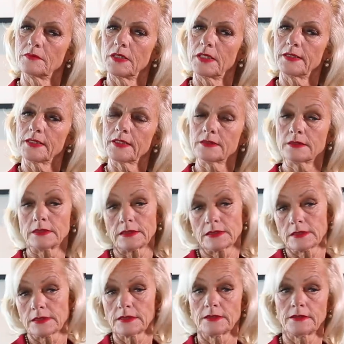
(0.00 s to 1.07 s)
And then
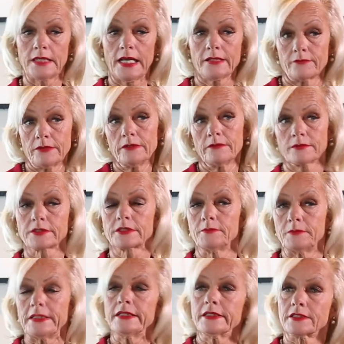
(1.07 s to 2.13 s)
Dad really wants to
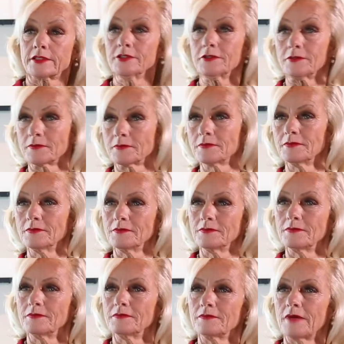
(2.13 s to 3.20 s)
be here too.
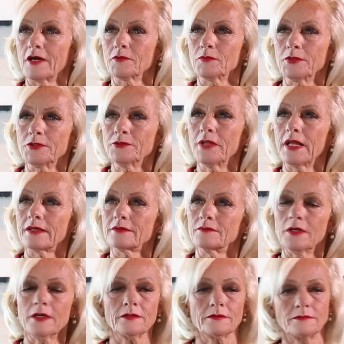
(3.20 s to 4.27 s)
How do we do that?
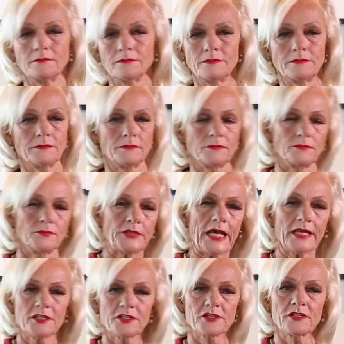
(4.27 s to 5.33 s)
Well, Dad
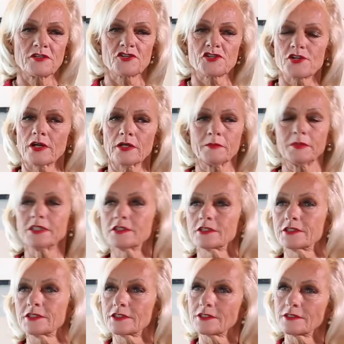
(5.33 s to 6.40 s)
and son start a
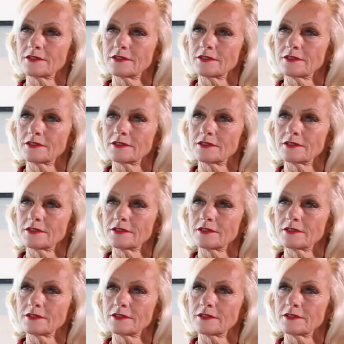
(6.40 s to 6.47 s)
business.